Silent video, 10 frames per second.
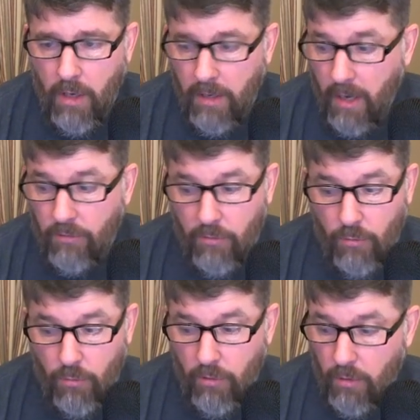next
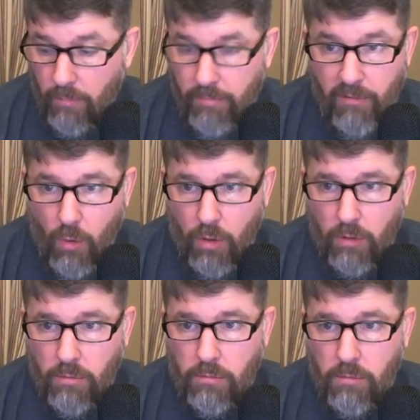to the
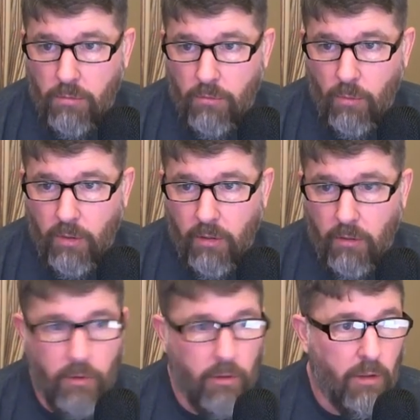P4, so we'll get
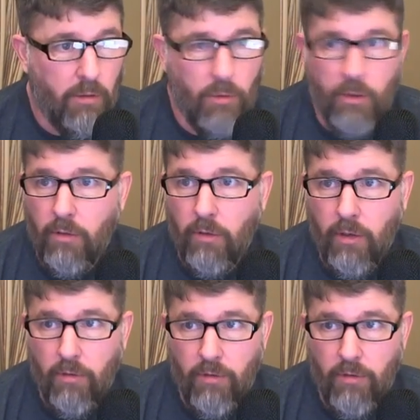a good
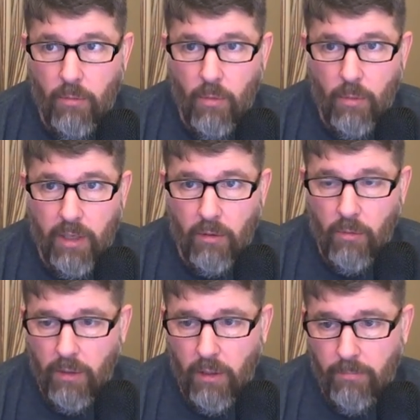understanding of what we got
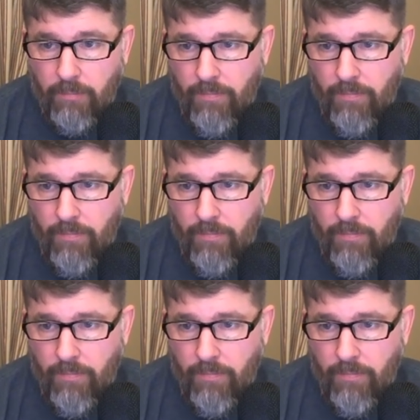going on.